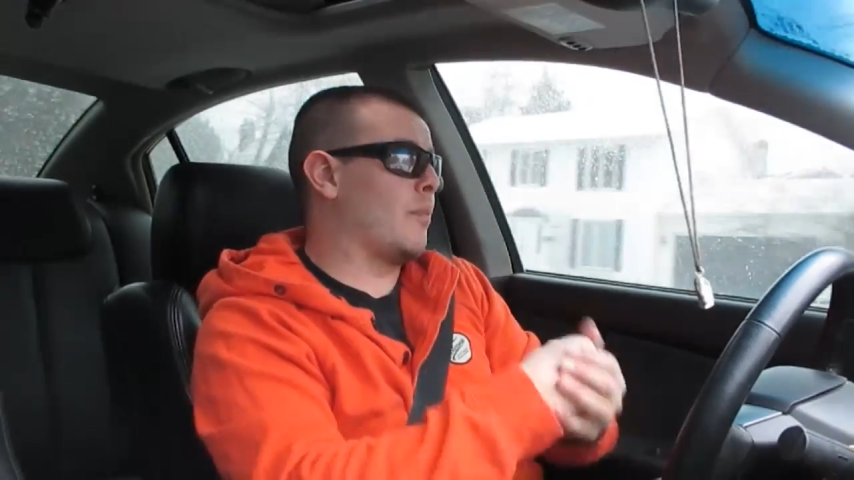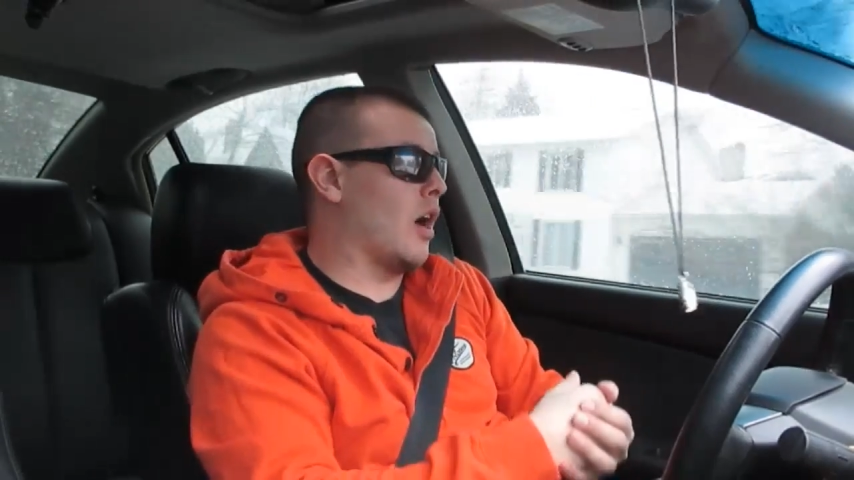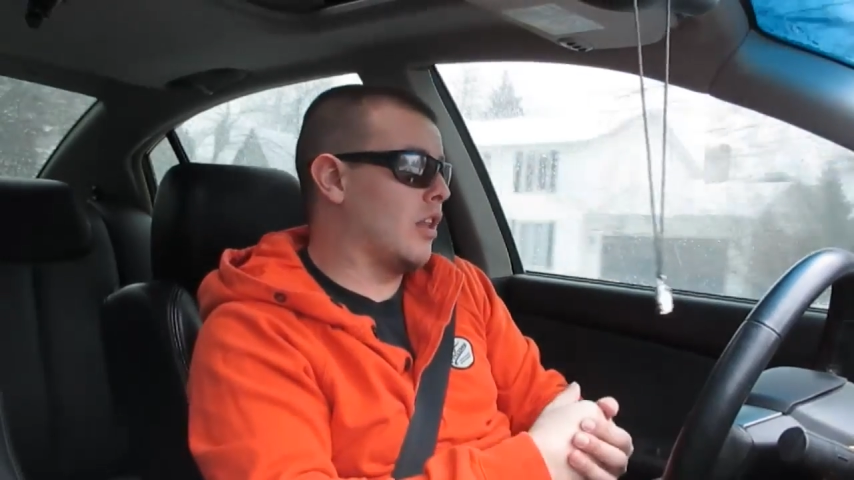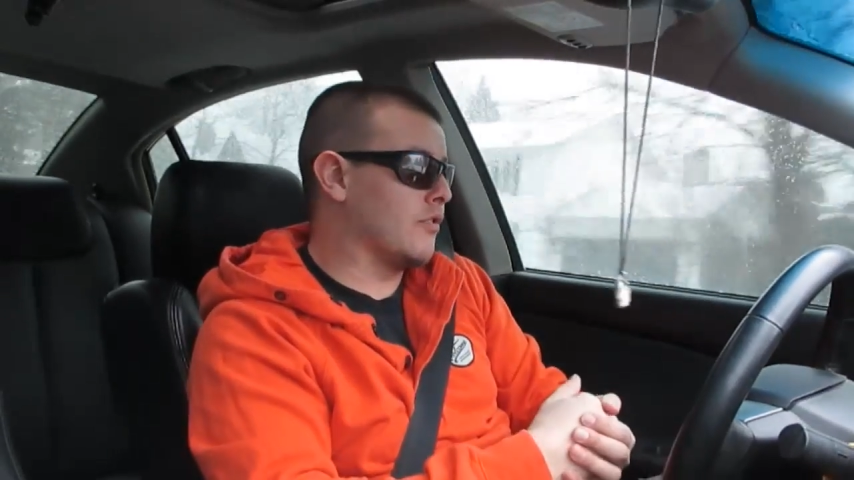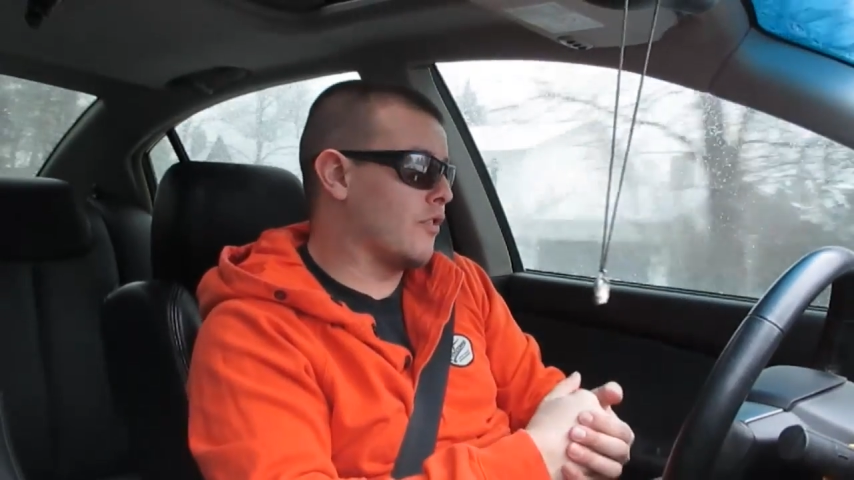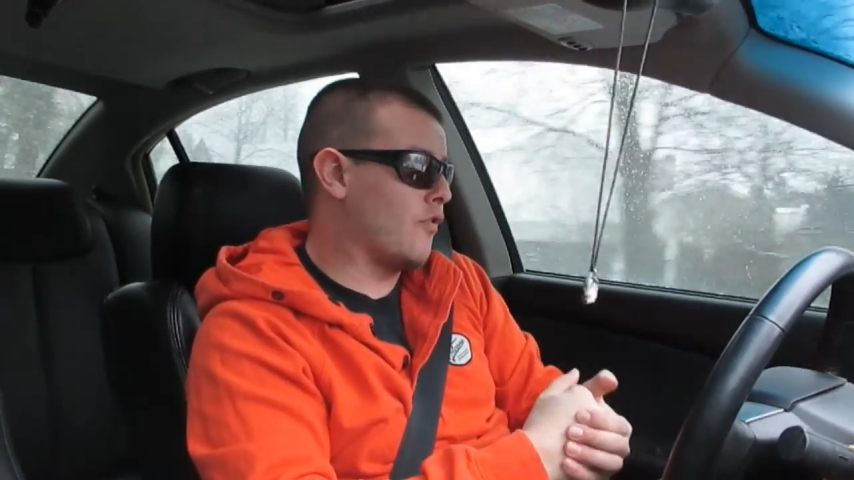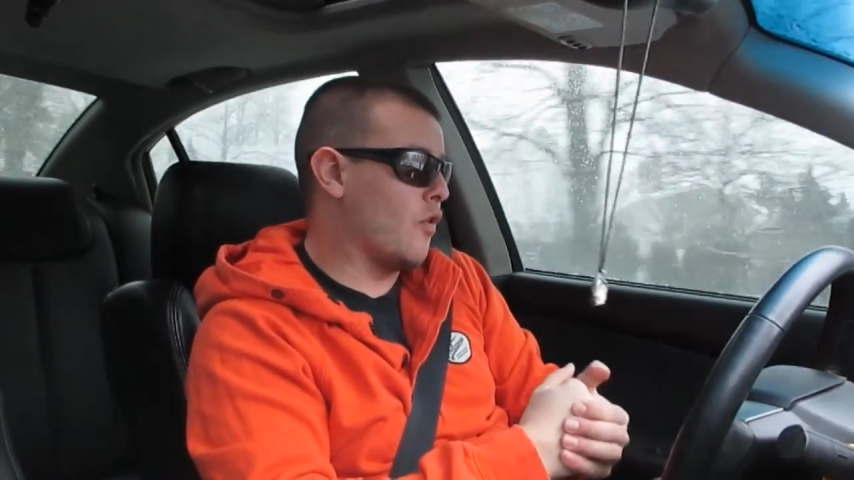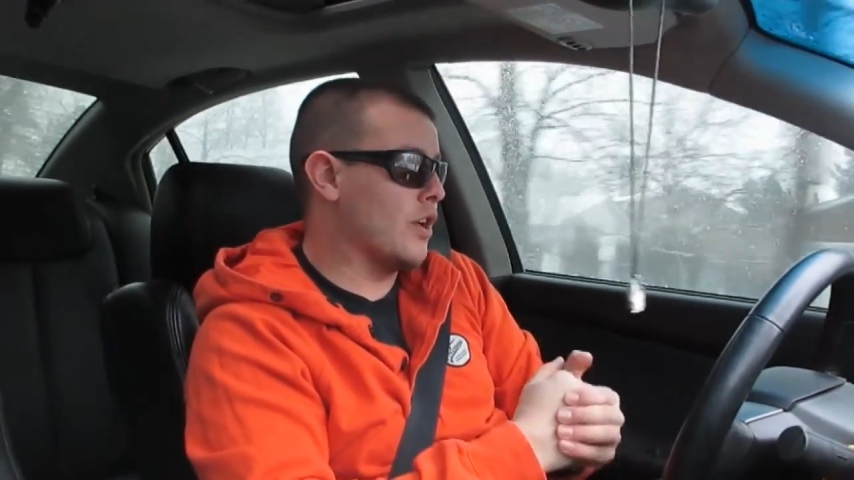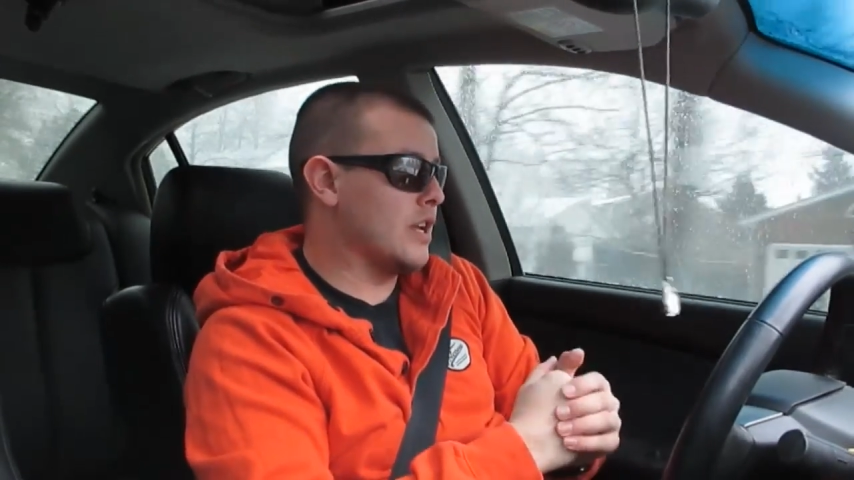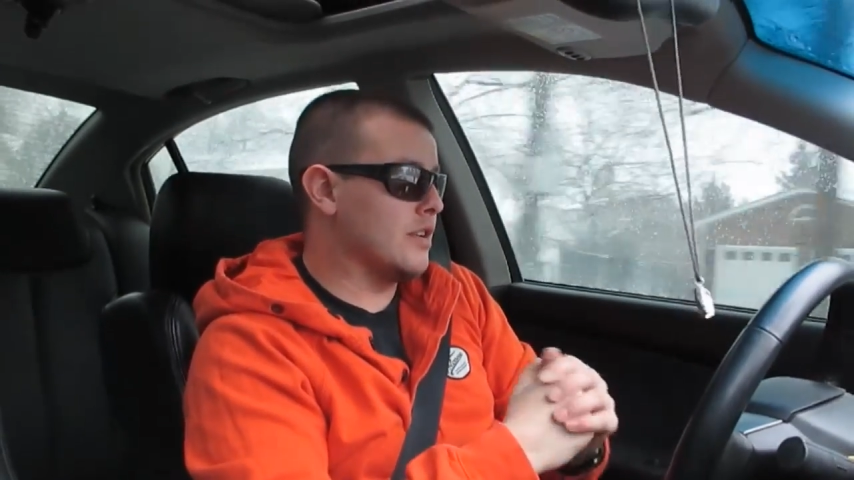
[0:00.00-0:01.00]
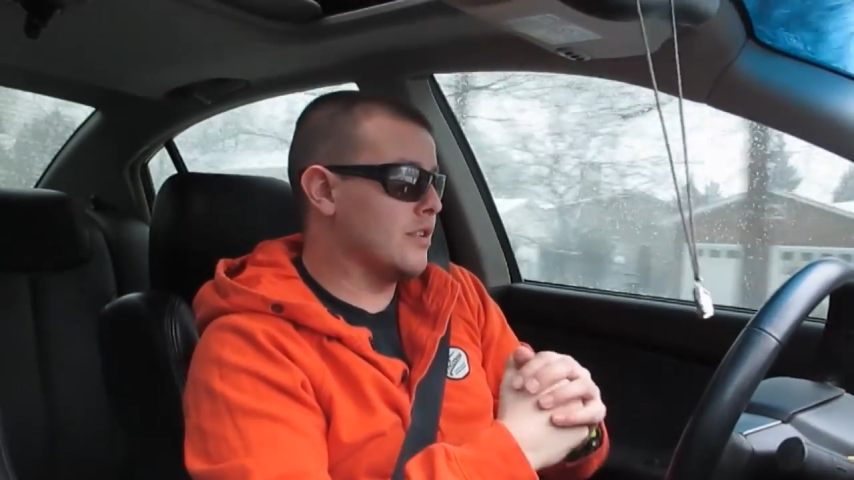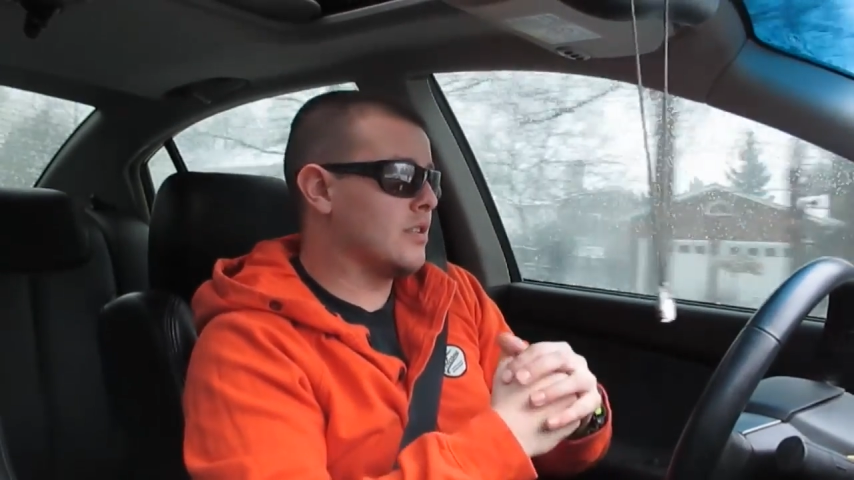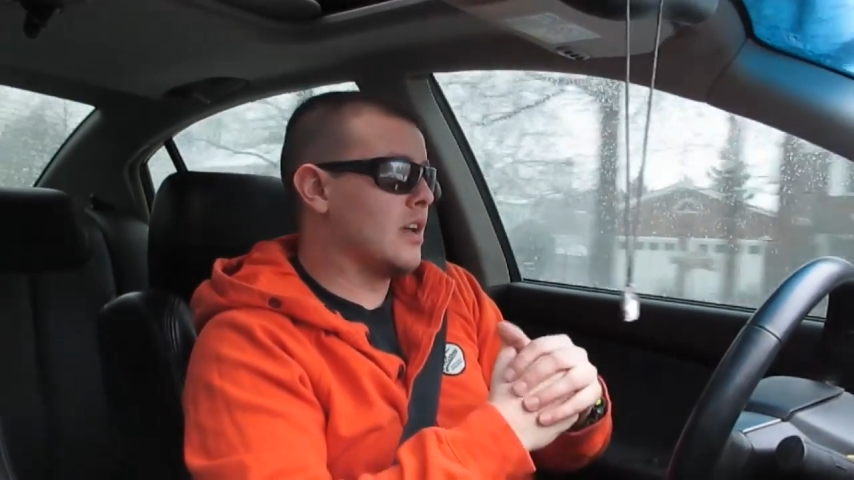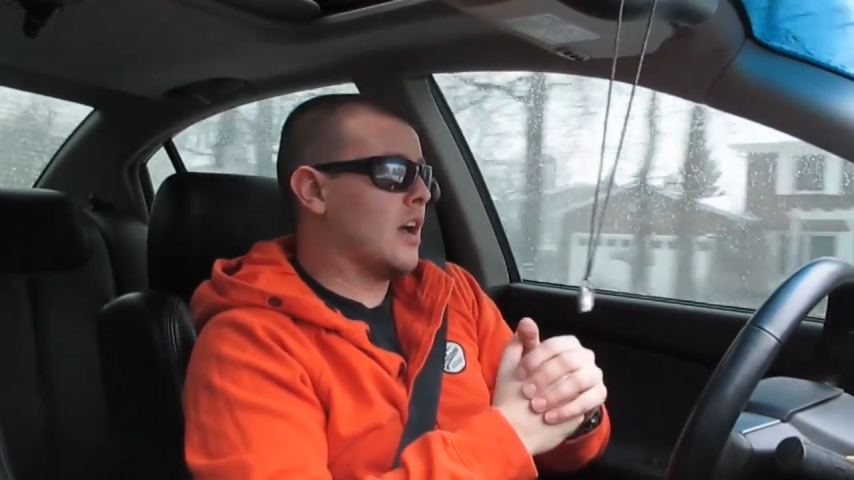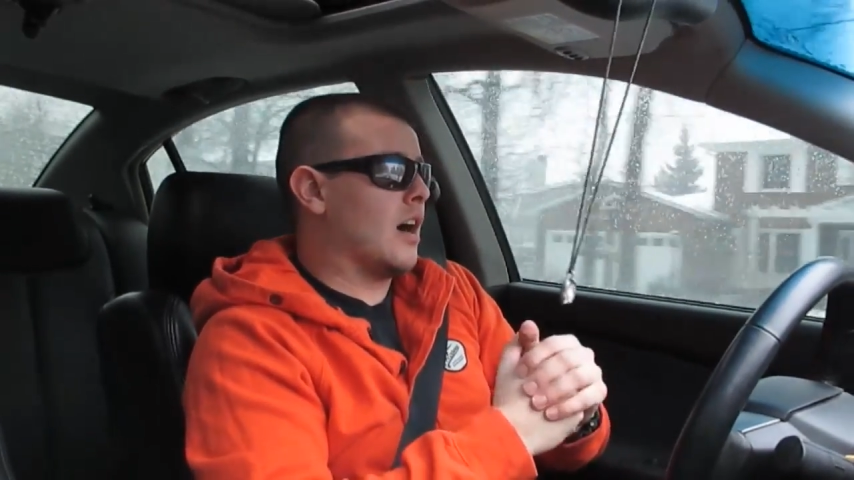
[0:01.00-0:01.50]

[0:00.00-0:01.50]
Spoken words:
Impala for 4 years.